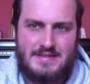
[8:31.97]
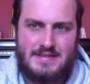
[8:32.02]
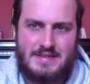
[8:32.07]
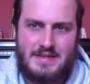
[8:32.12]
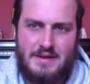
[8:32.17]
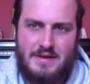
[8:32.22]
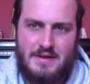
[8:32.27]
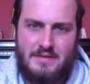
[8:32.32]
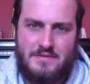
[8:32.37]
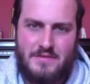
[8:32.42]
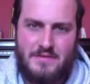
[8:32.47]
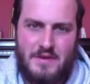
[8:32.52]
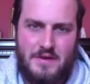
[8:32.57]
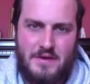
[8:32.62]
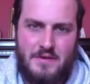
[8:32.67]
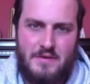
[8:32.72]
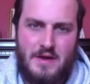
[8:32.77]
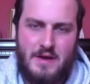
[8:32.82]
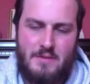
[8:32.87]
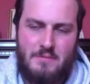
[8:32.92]
going for you,
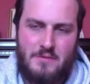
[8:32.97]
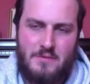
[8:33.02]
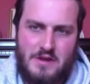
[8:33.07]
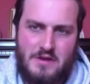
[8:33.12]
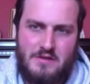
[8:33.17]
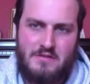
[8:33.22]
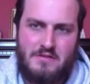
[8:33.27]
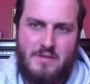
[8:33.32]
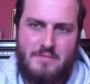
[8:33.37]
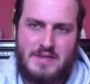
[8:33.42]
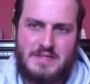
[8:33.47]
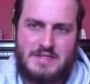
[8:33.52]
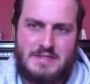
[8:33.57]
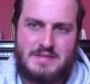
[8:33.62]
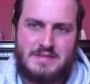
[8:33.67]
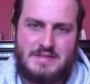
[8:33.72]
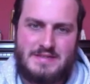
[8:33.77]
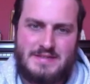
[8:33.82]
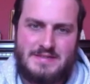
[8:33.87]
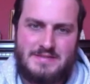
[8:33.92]
and what are your
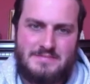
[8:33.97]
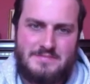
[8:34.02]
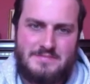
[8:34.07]
ambitions?